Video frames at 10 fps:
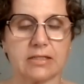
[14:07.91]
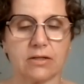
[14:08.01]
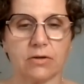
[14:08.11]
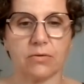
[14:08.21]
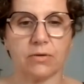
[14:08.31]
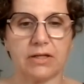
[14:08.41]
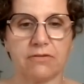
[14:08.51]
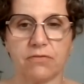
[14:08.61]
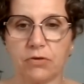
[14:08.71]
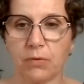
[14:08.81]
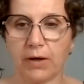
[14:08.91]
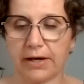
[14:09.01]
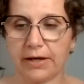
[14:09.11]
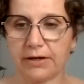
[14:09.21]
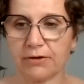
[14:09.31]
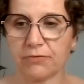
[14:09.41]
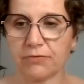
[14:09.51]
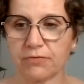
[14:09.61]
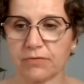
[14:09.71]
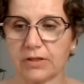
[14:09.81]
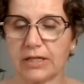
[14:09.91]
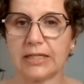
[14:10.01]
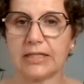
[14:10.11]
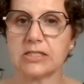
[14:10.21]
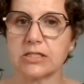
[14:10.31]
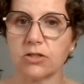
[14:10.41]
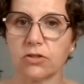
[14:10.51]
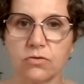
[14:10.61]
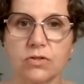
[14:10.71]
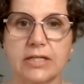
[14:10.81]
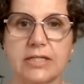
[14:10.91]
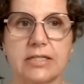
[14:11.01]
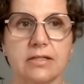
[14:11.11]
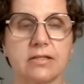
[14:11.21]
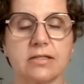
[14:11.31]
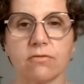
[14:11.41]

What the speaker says: So if you have any skewed ideas